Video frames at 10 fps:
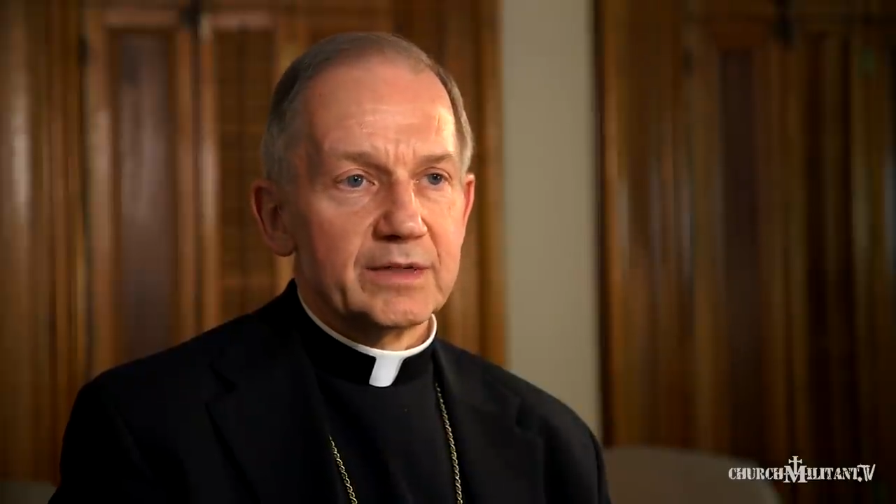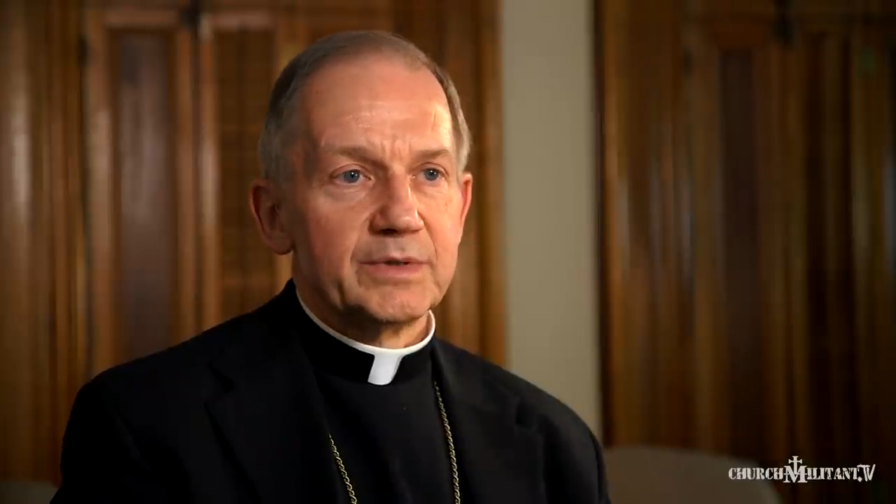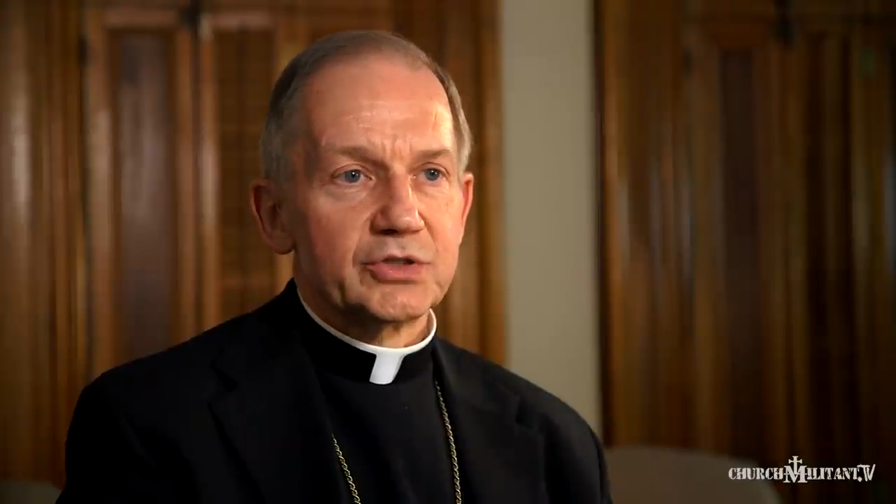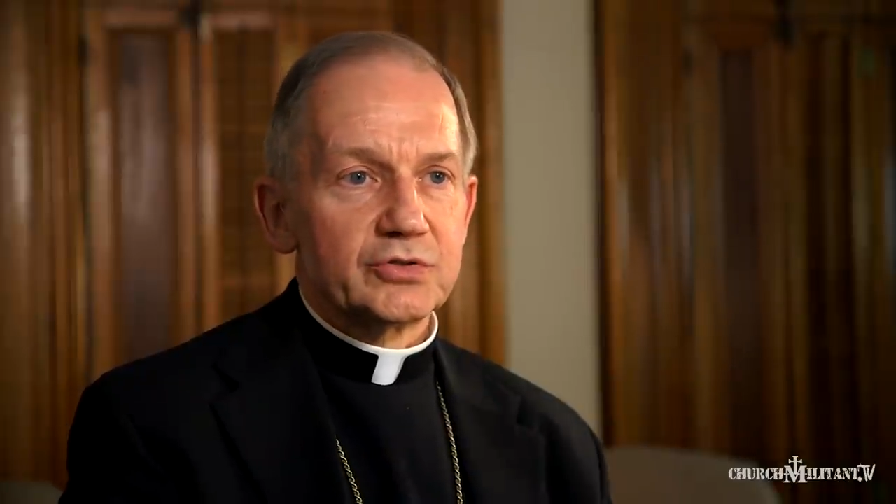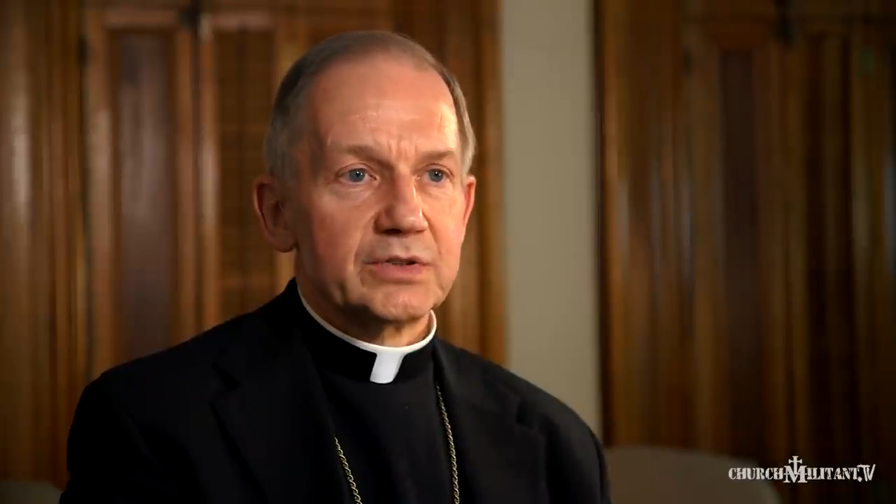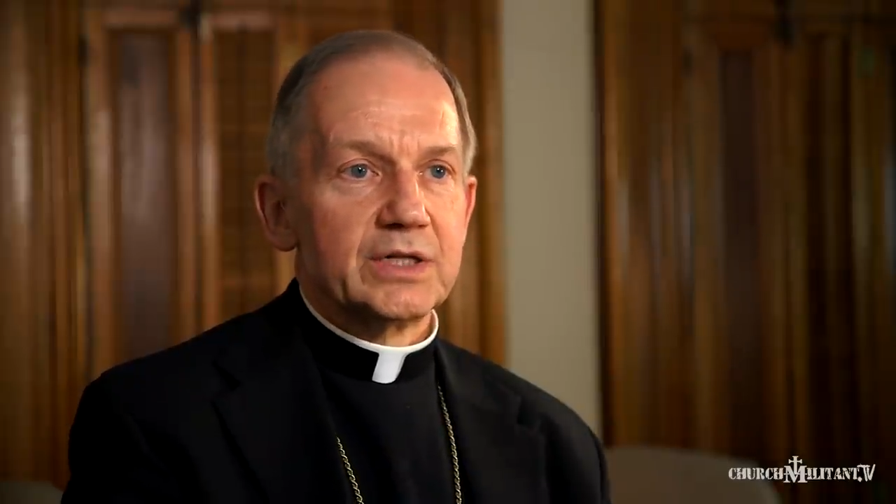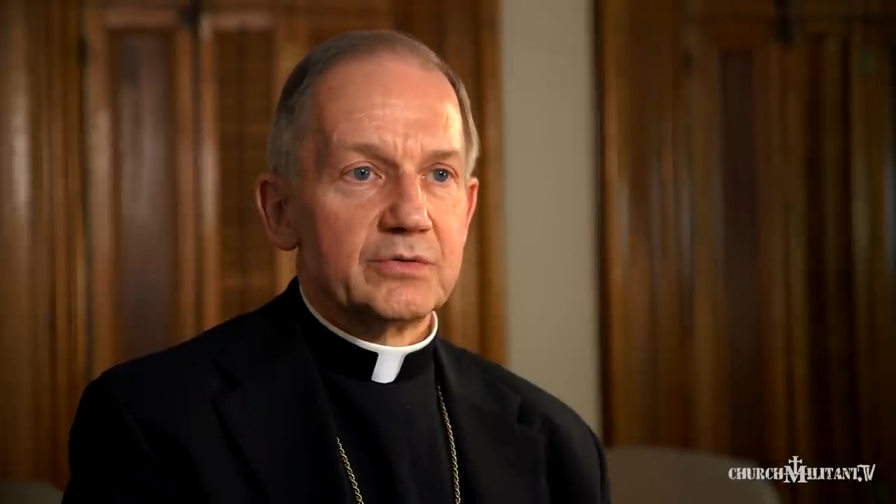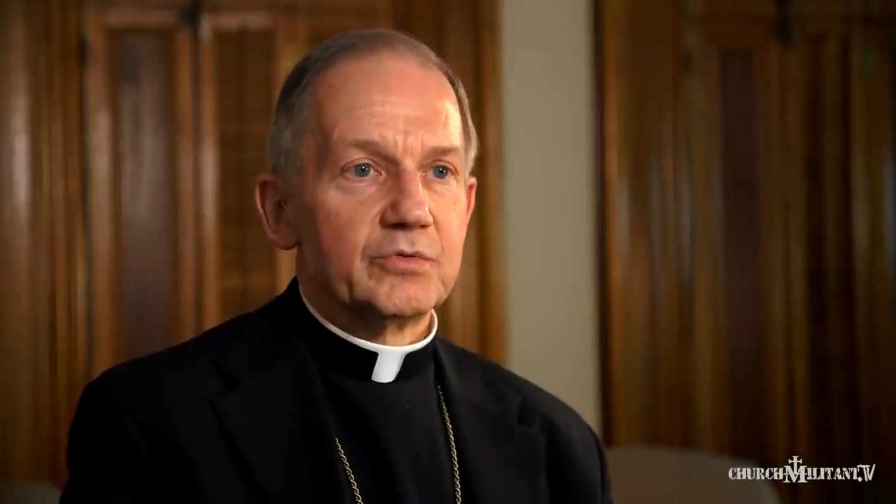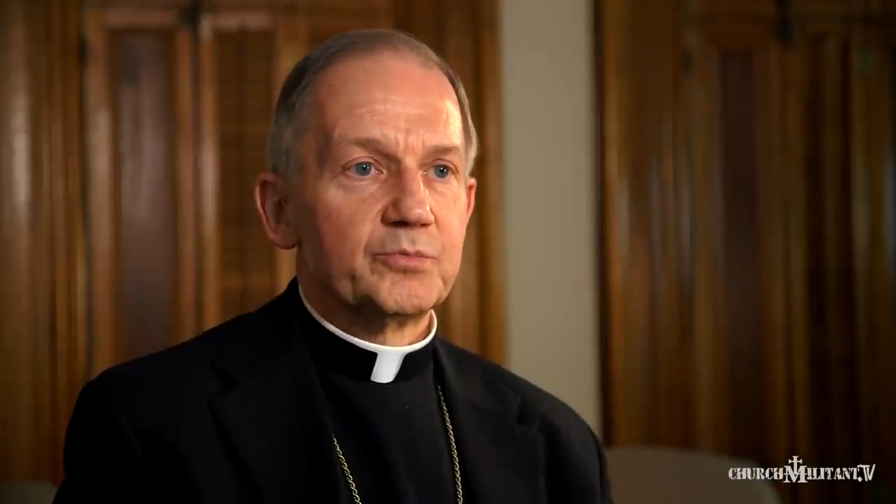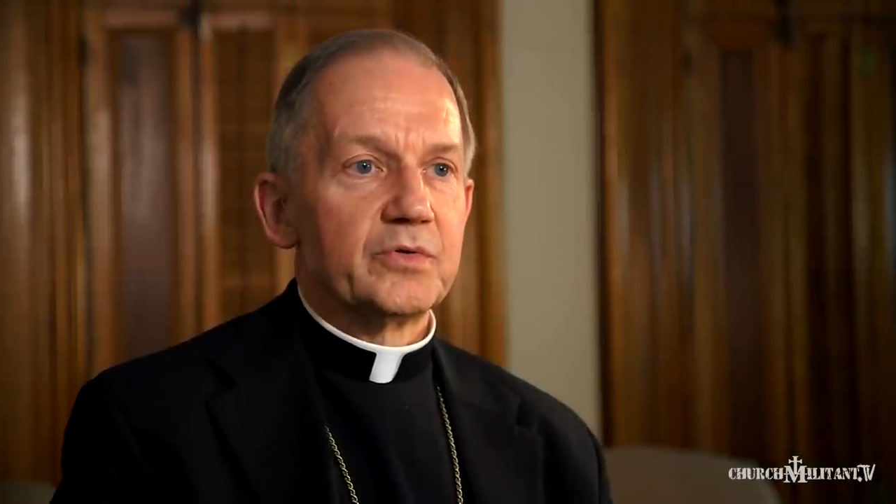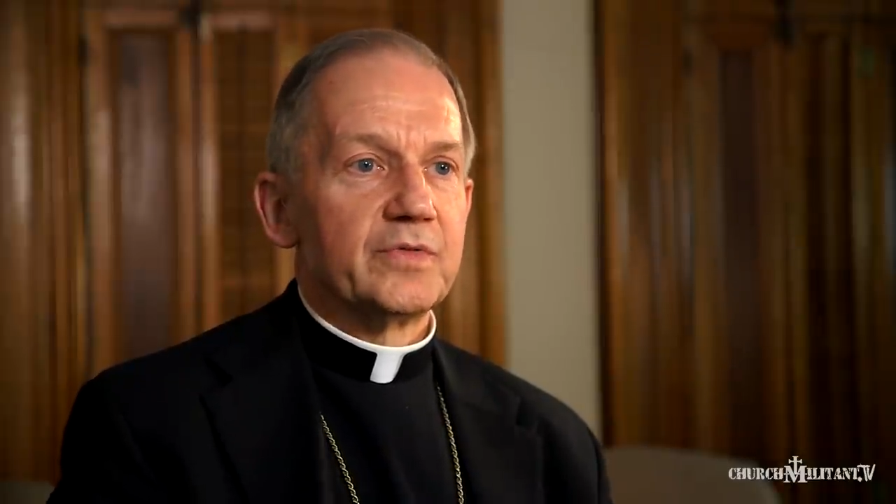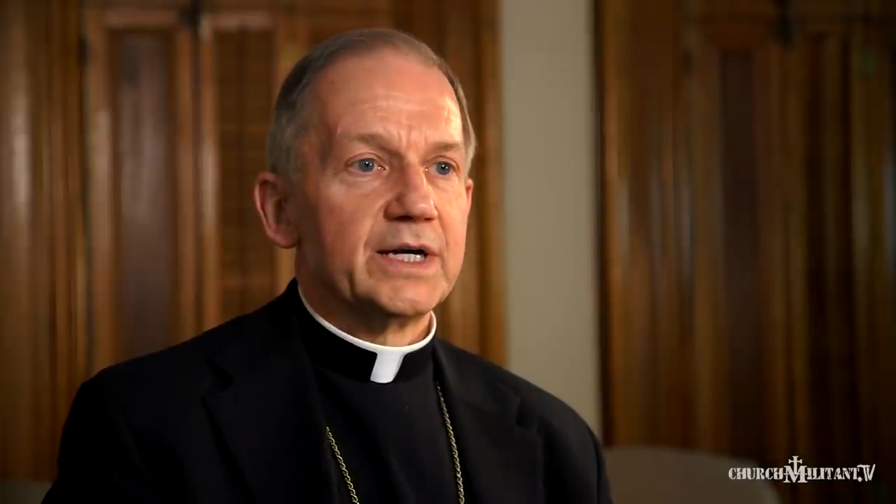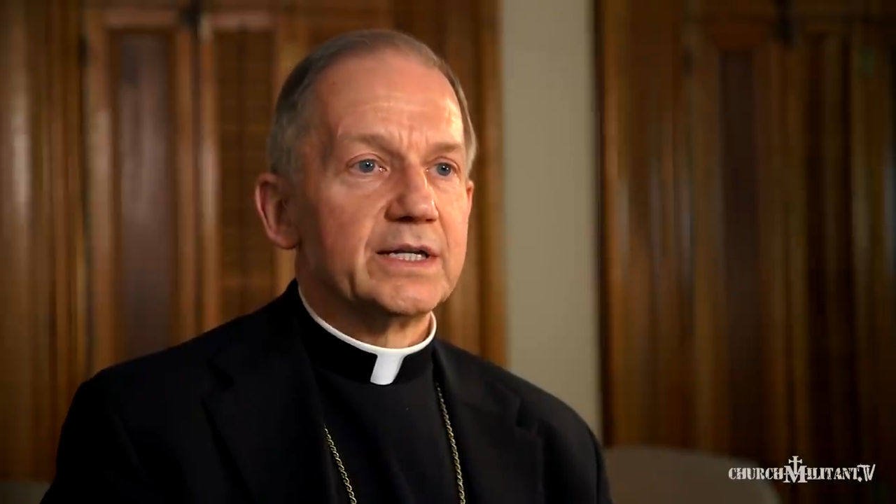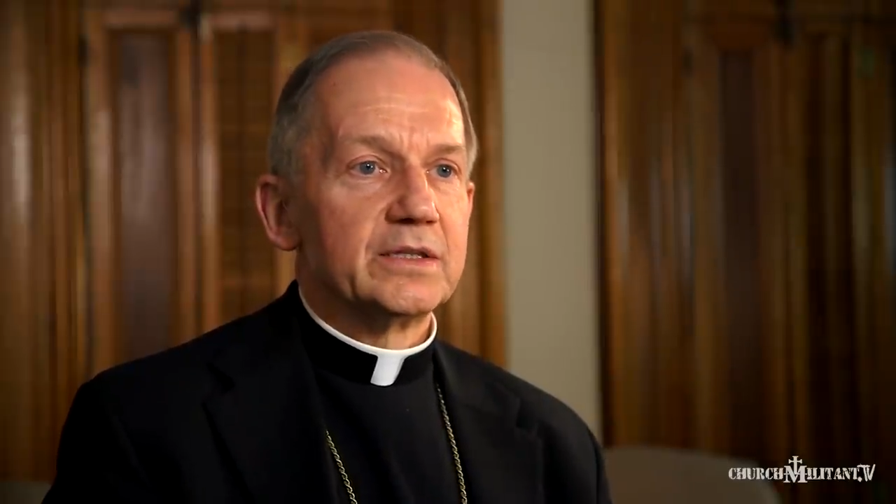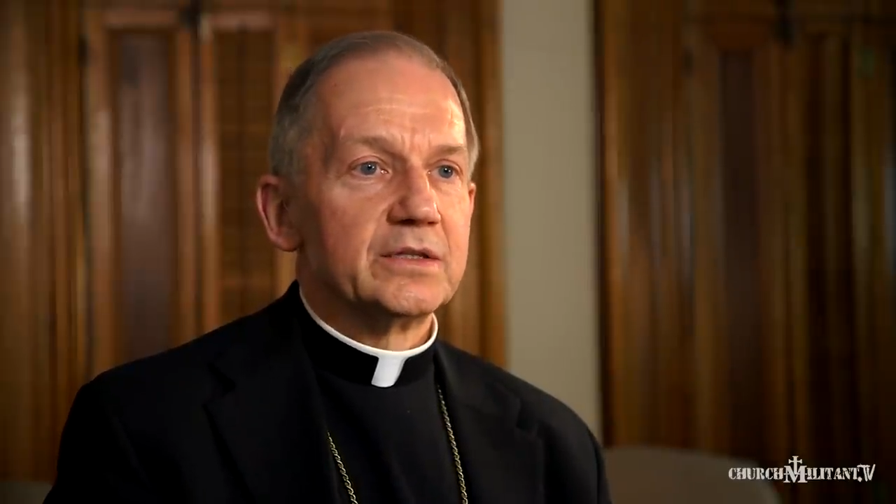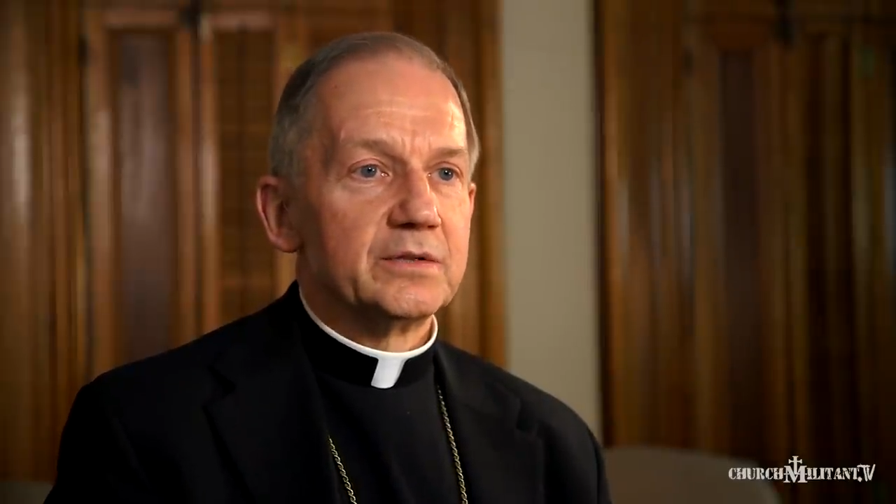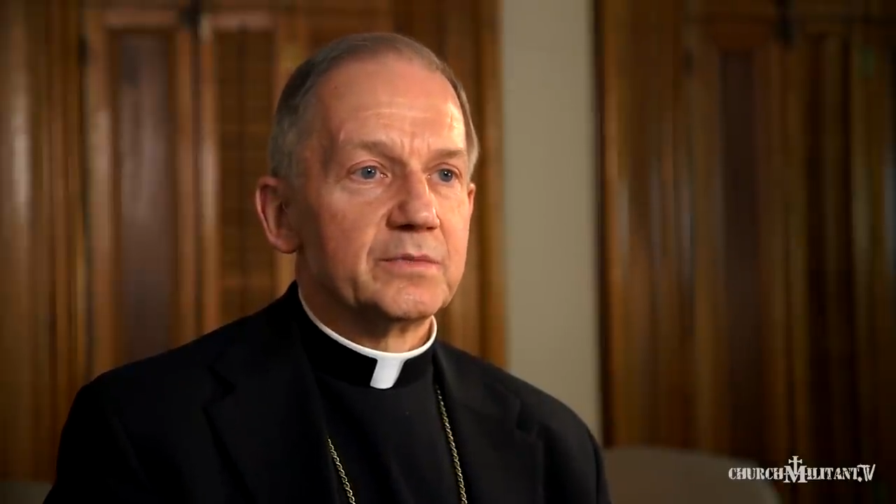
to make sure that we're providing